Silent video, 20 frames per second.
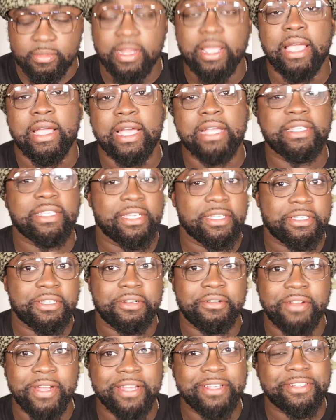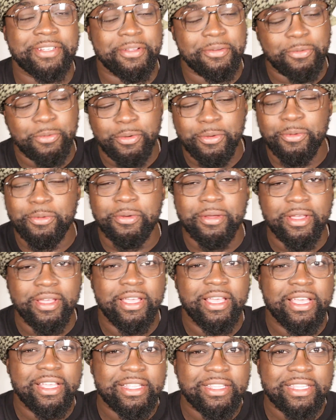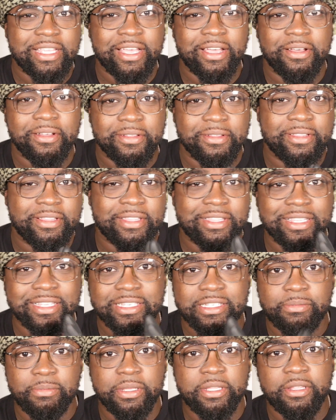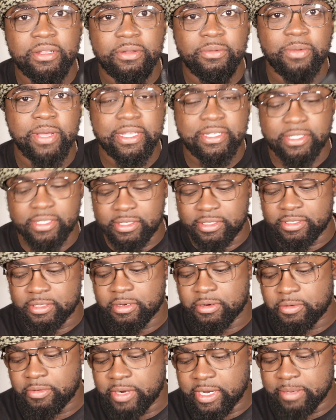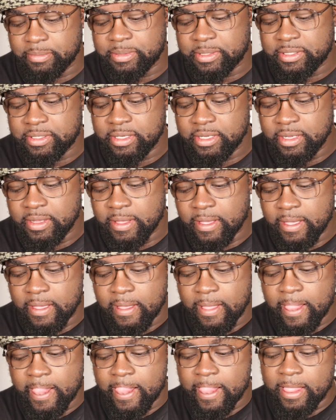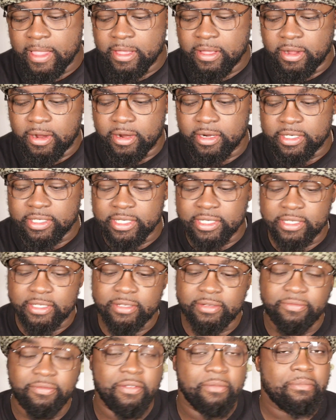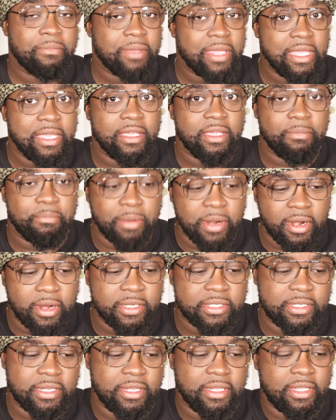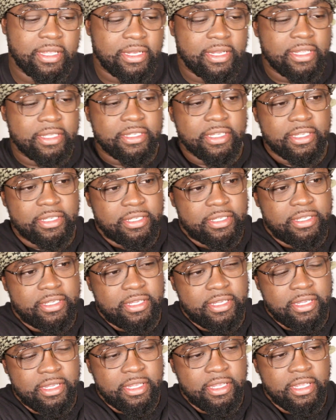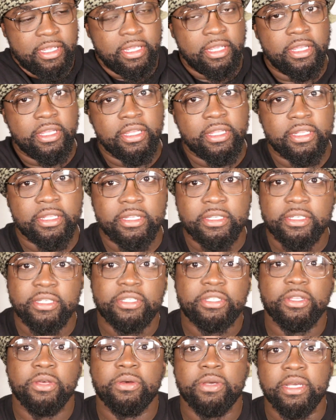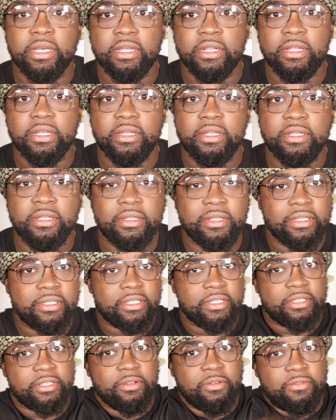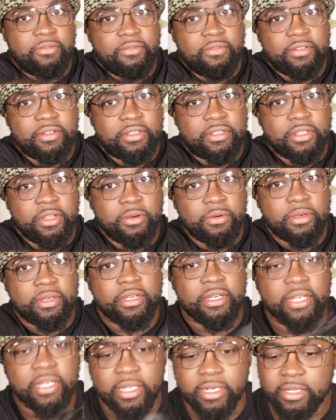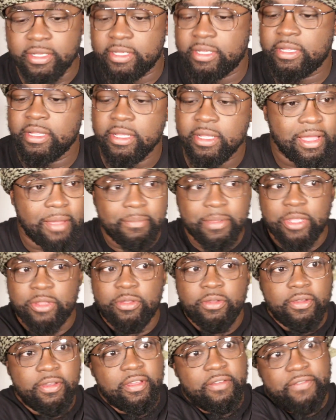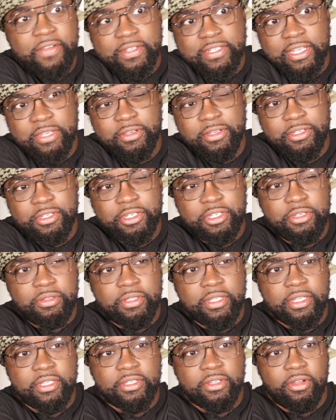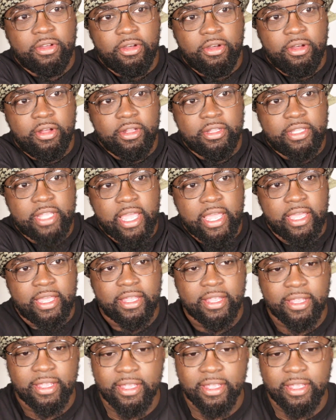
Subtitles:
I gotta take it to the range though. Woo! Yeah, the Smith & Wesson's grips are just, for me personally, they're just so good. They're just so good. I mean, it feels like you could just shoot this all day.